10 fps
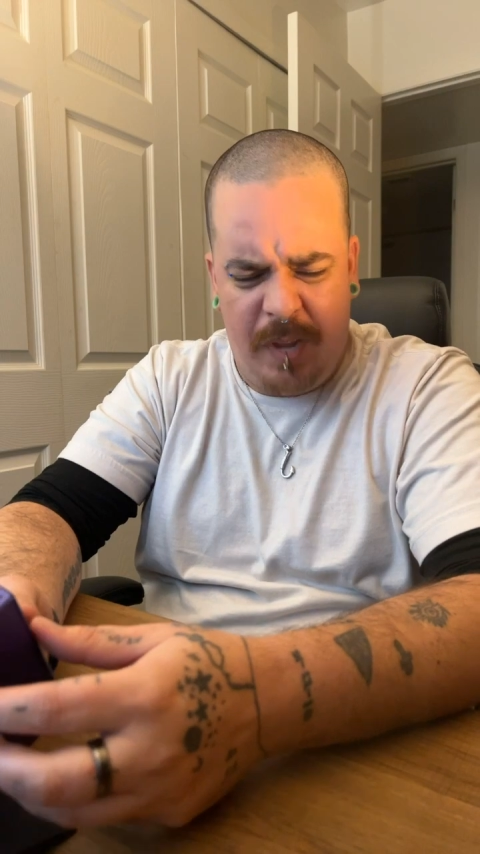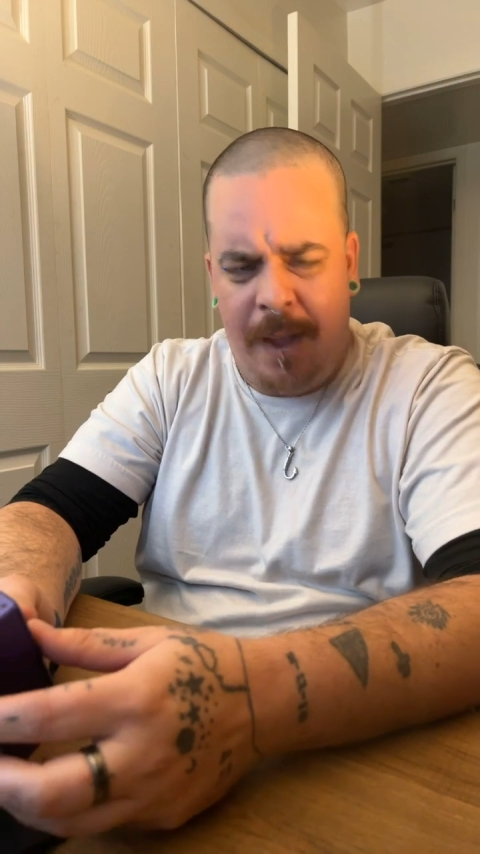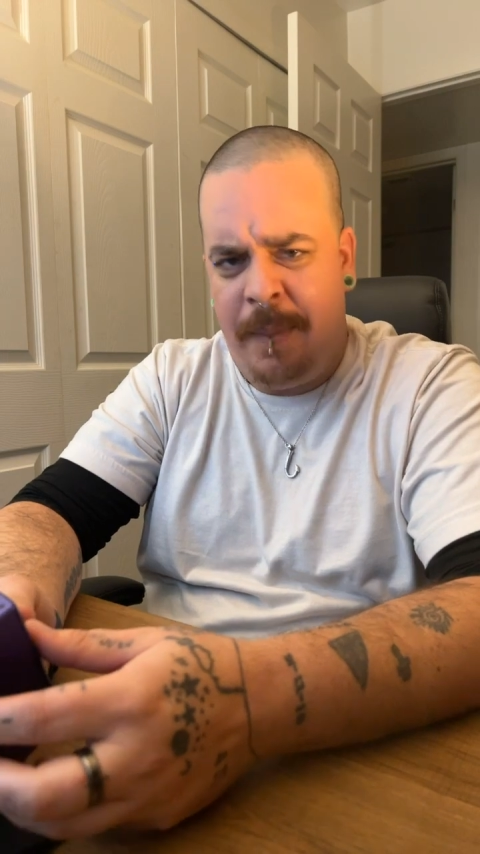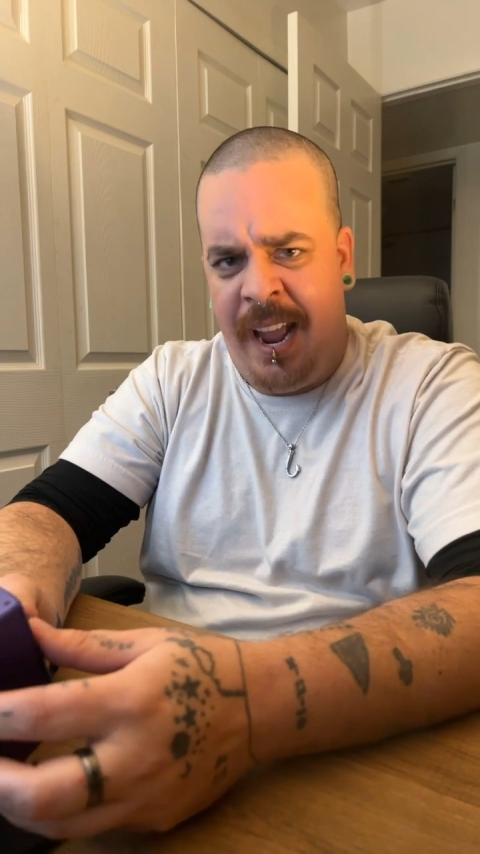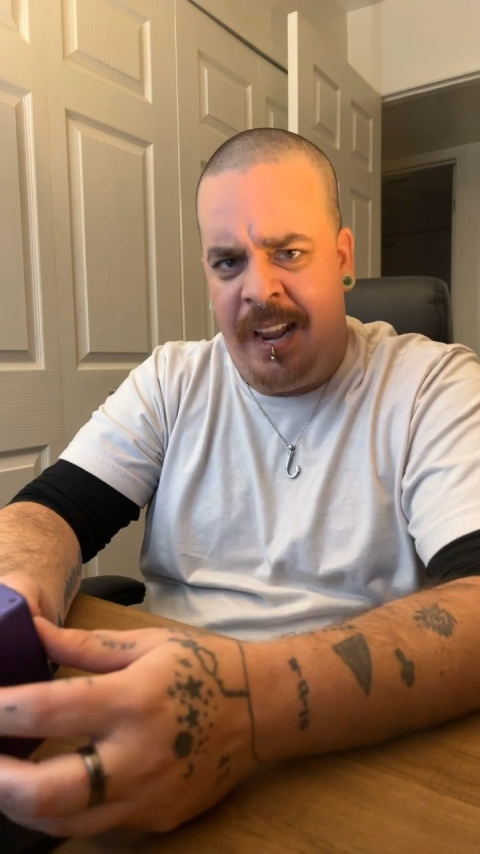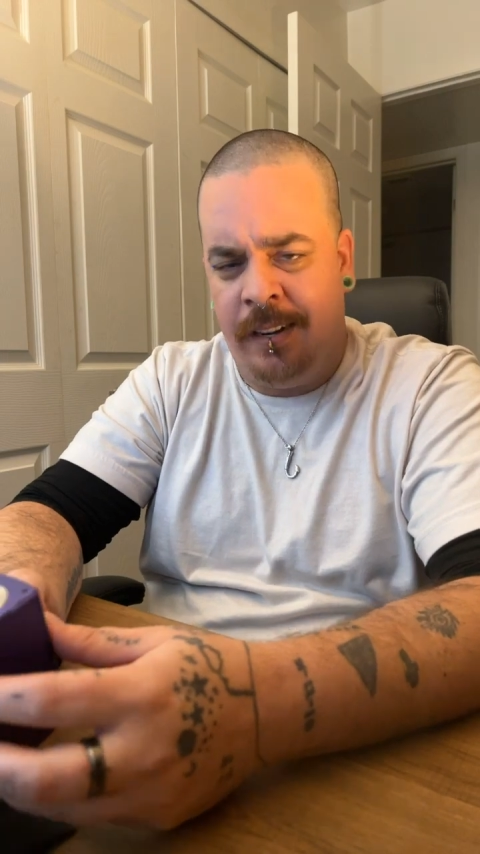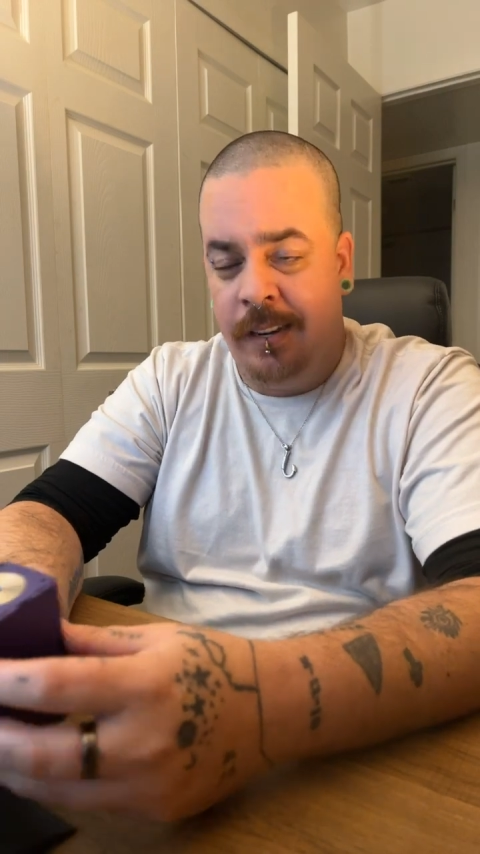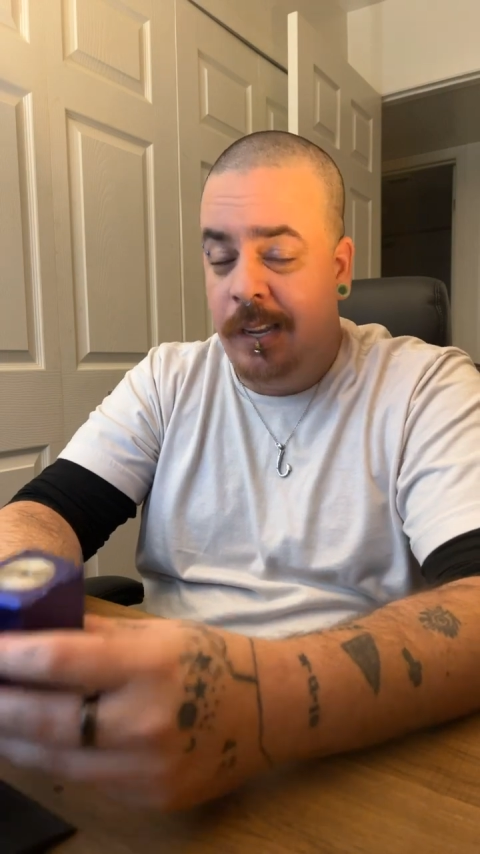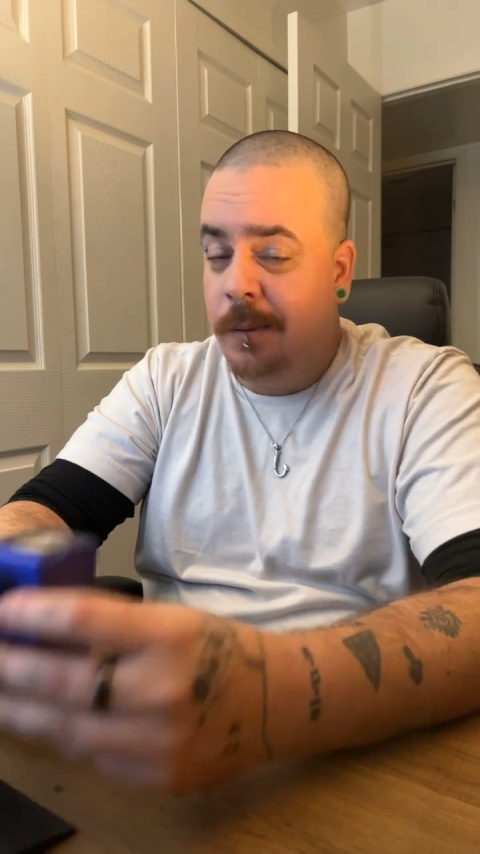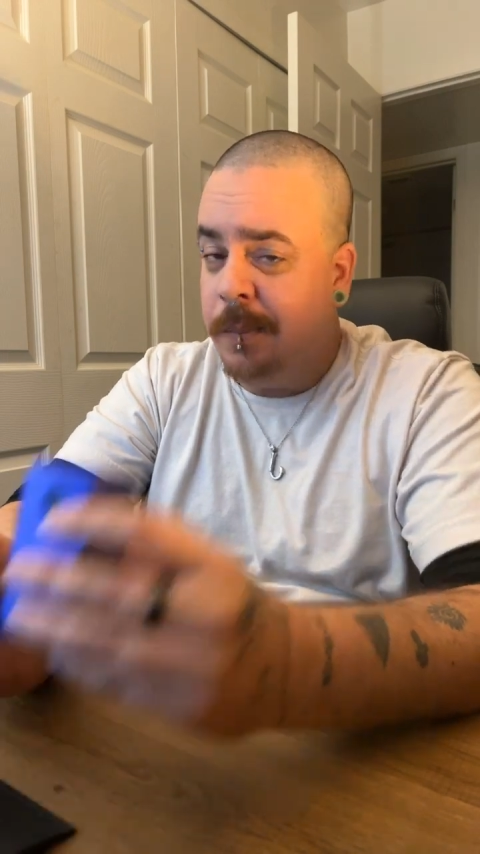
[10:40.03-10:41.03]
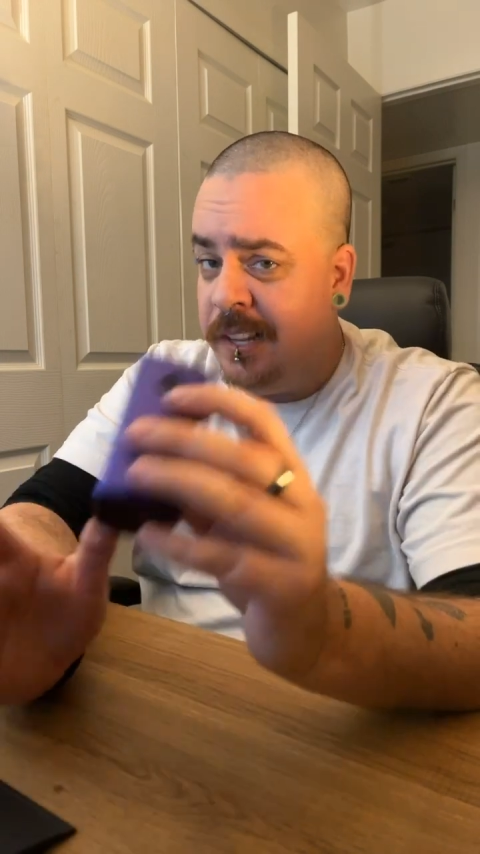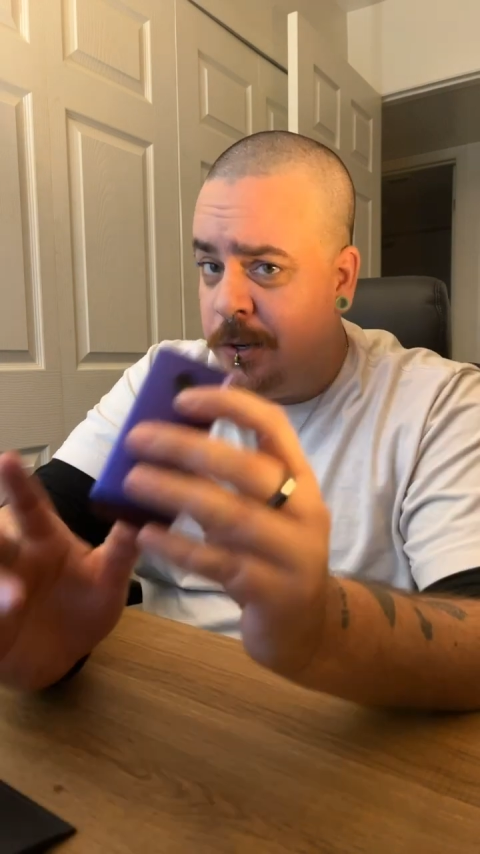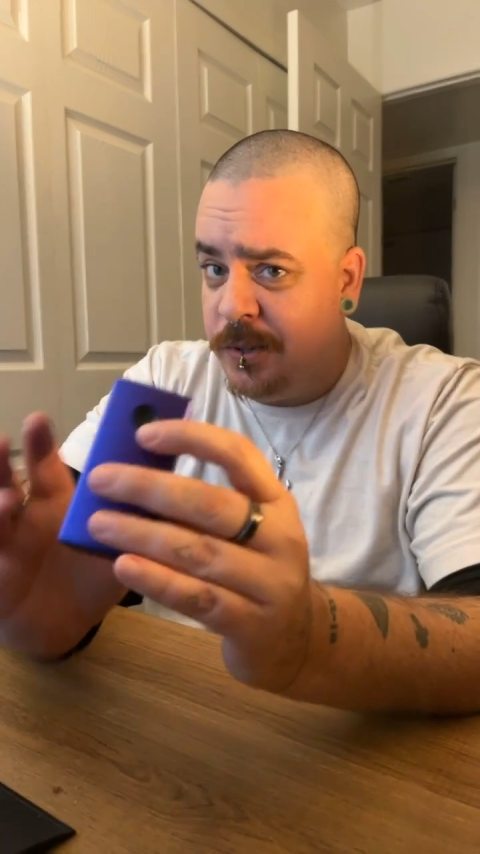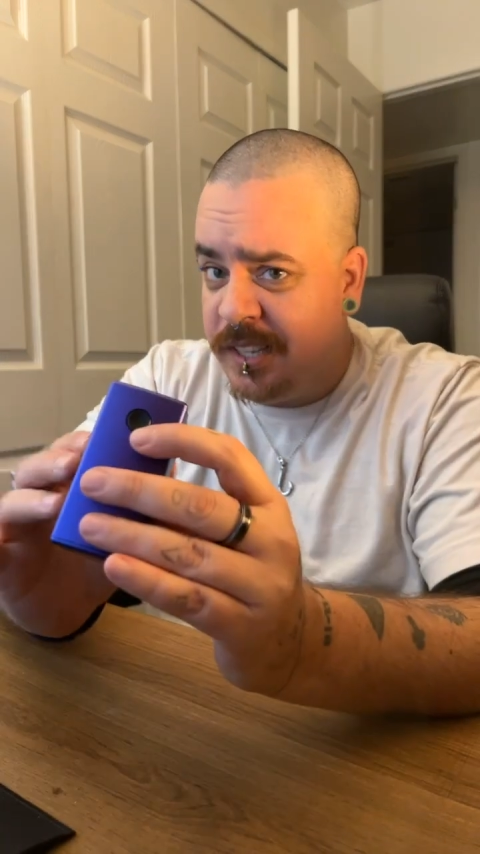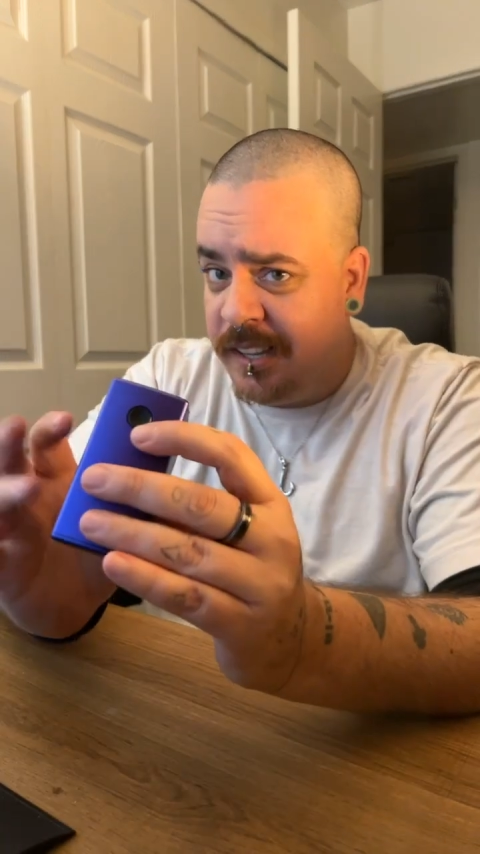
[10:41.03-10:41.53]
Not bad, but they
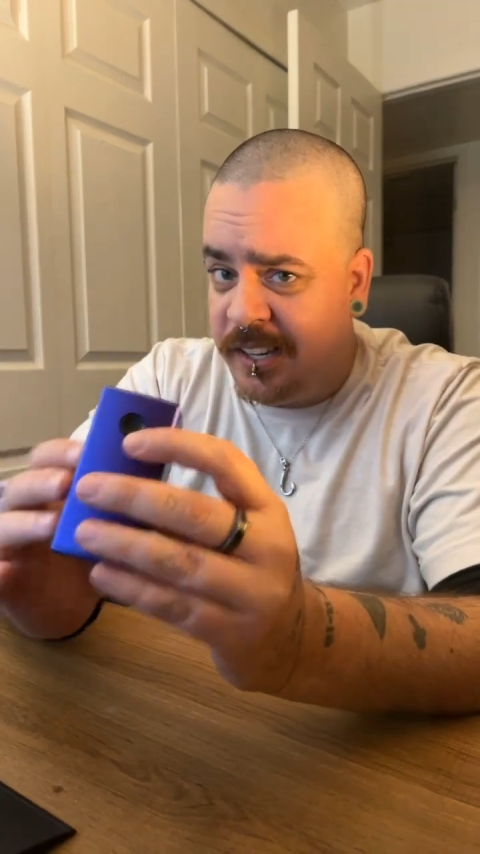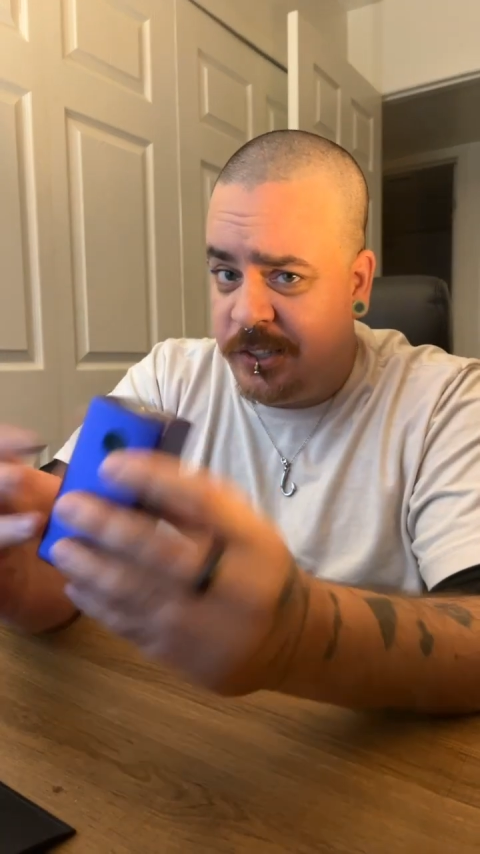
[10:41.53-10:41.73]
do sell